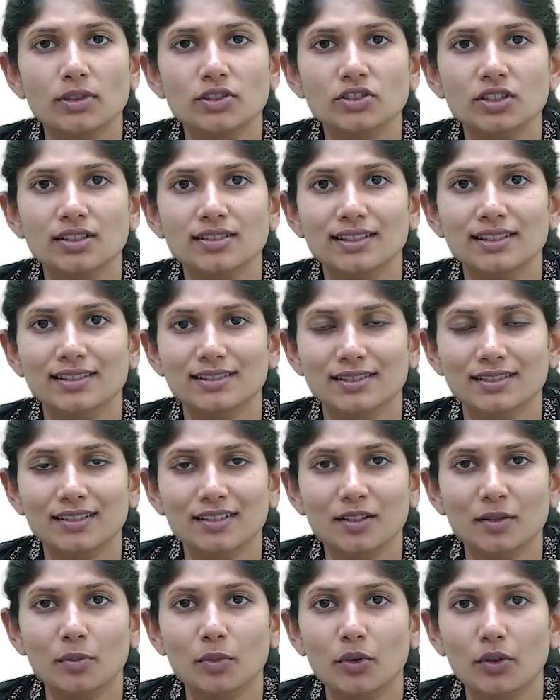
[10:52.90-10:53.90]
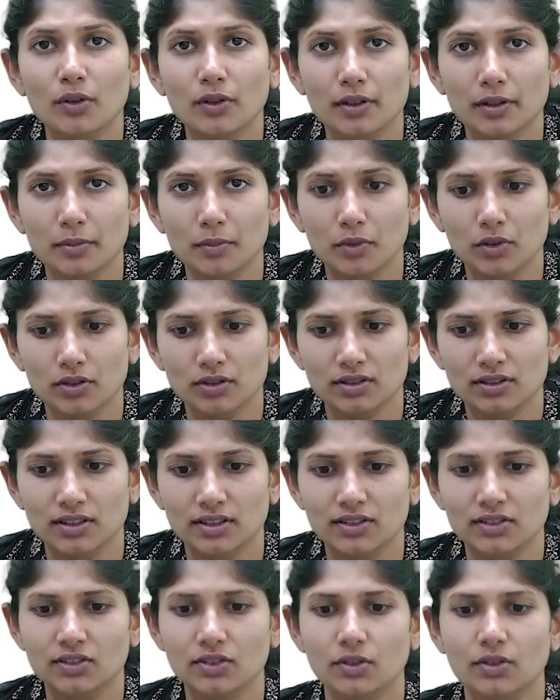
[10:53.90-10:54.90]
J.C. has written a poem on
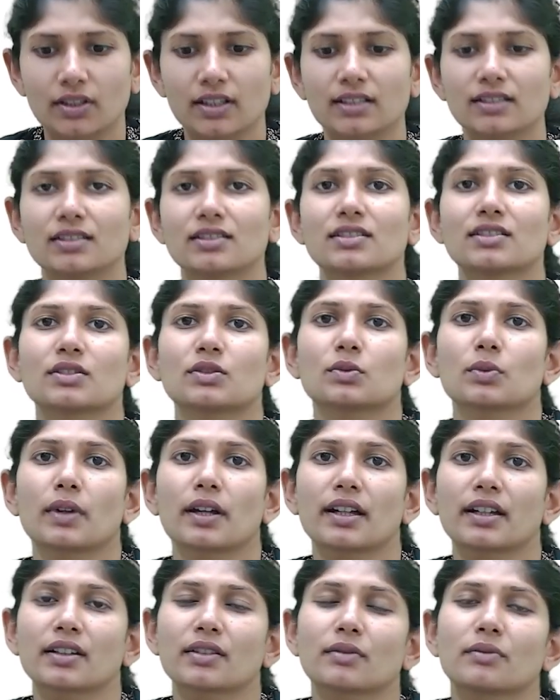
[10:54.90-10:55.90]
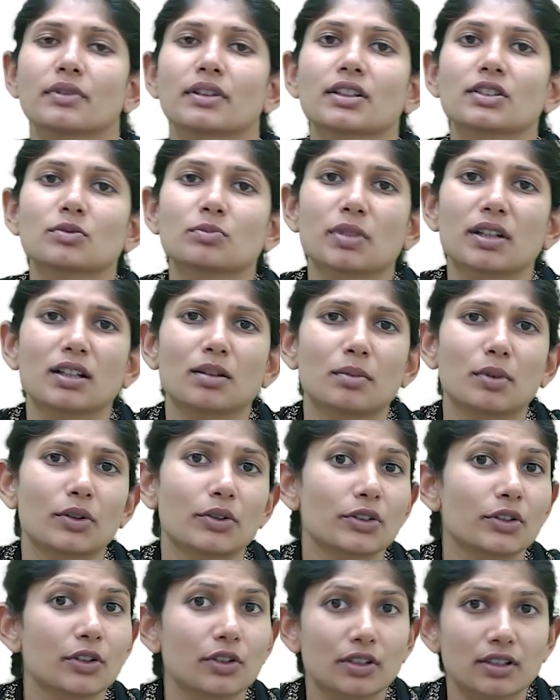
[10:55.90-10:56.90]
this. Okay. This is where we speak about
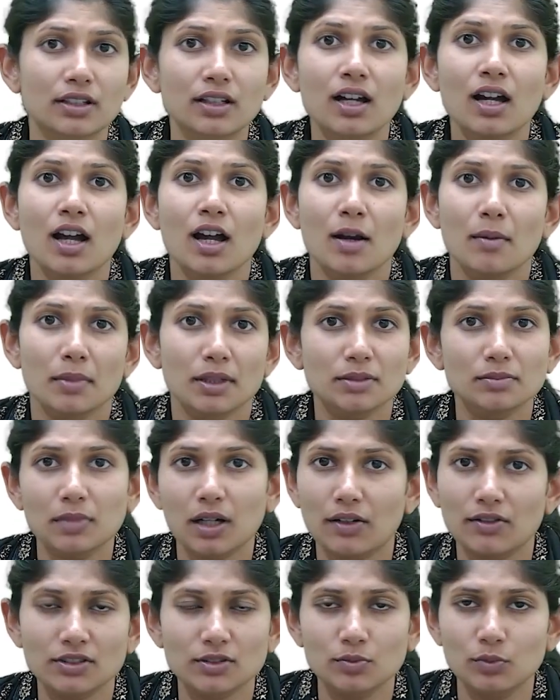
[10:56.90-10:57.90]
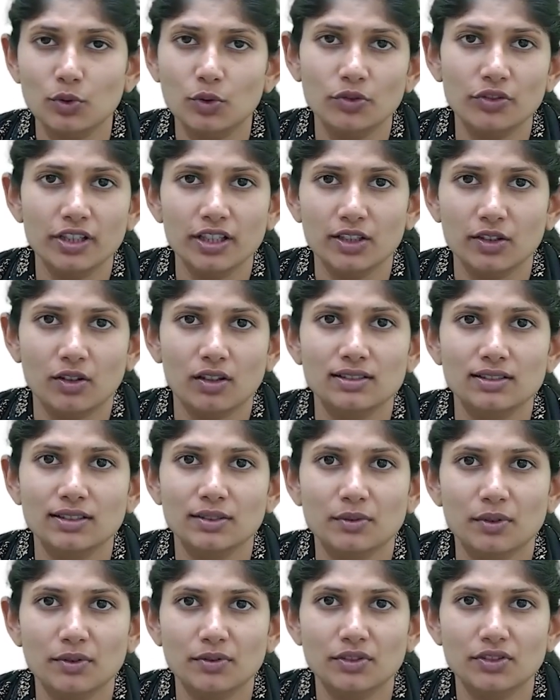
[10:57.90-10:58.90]
your Padmavat movie and all that
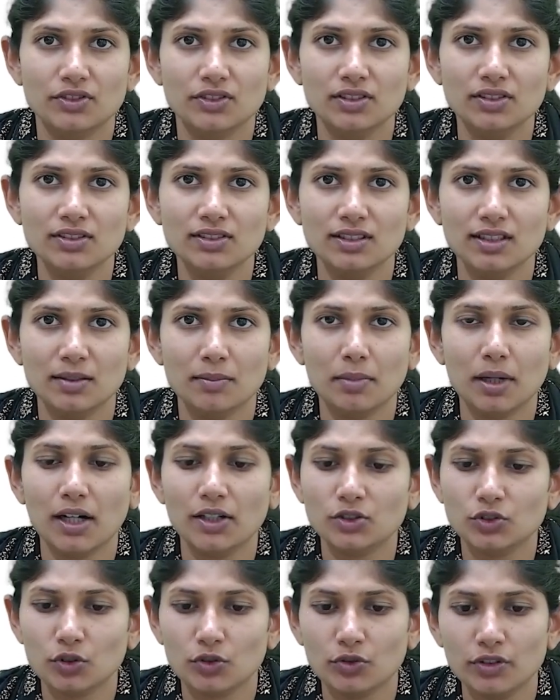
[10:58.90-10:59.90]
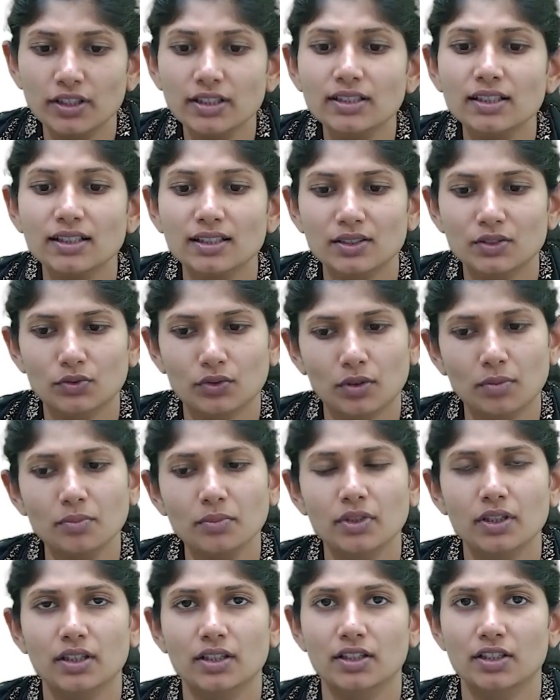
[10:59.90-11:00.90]
we've discussed. The parts of it is from
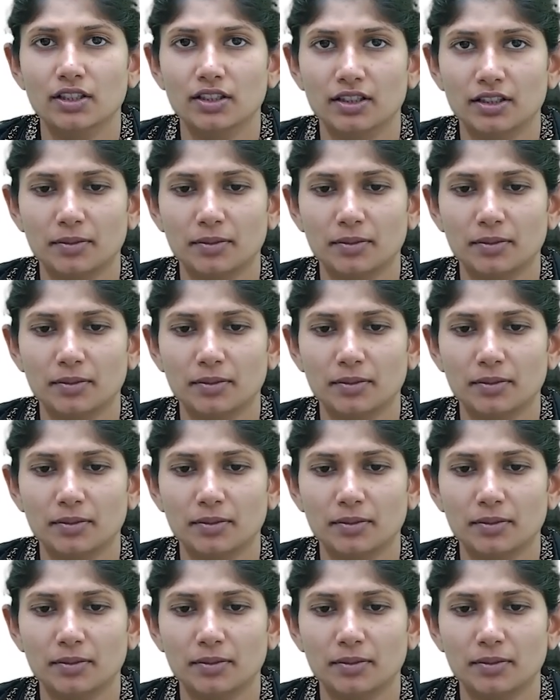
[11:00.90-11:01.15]
here.